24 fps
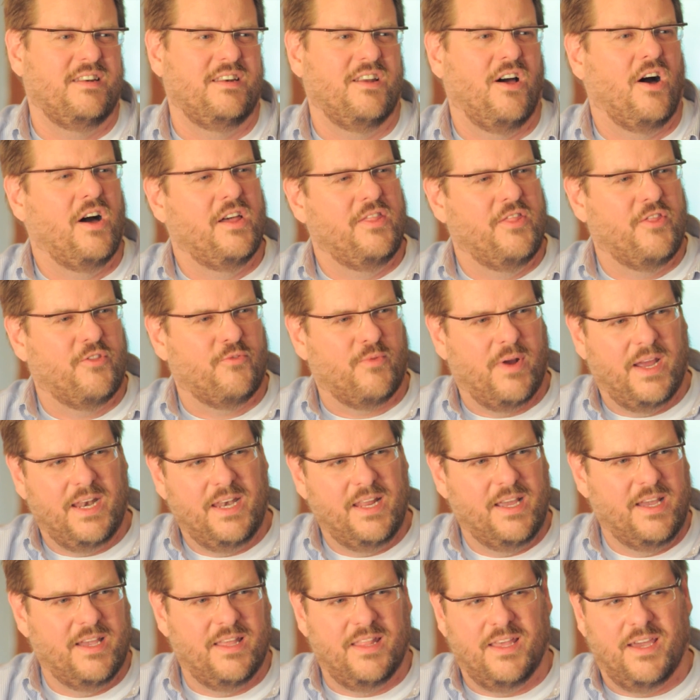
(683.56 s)
of
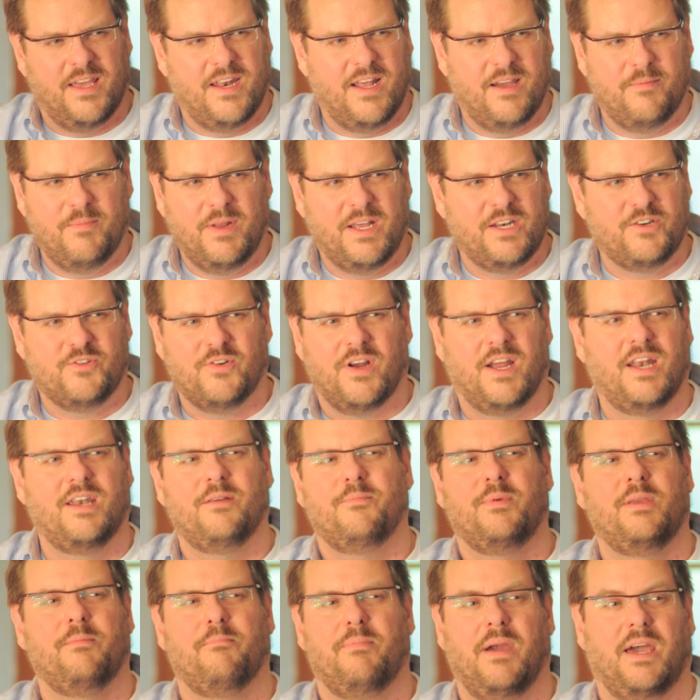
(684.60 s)
non-threatening in that I'm not
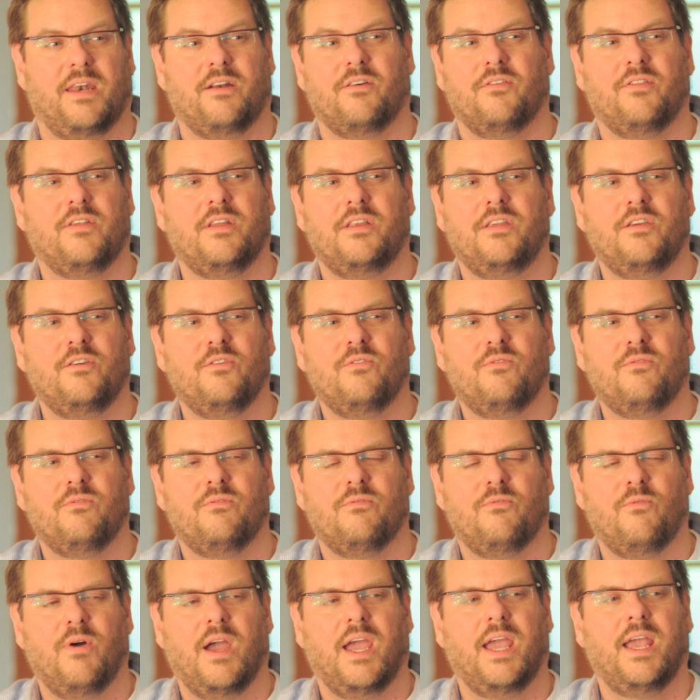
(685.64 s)
trying to be better than
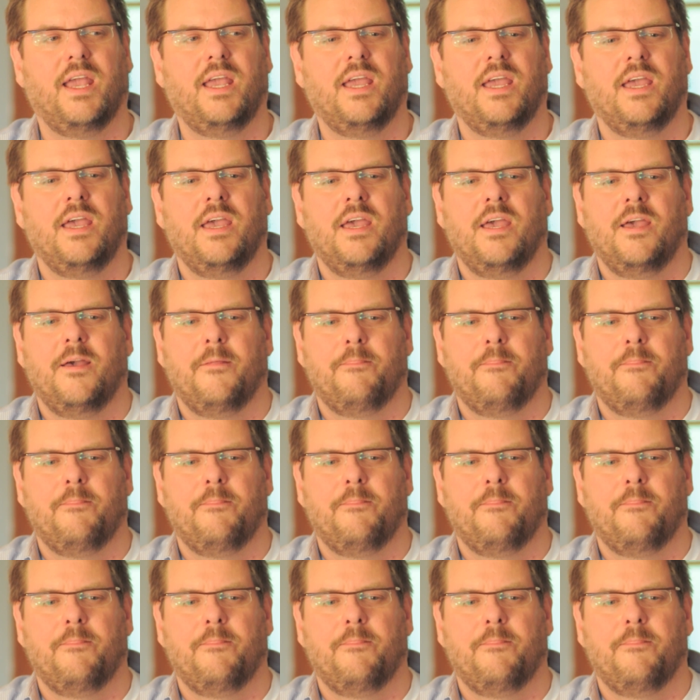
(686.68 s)
you way.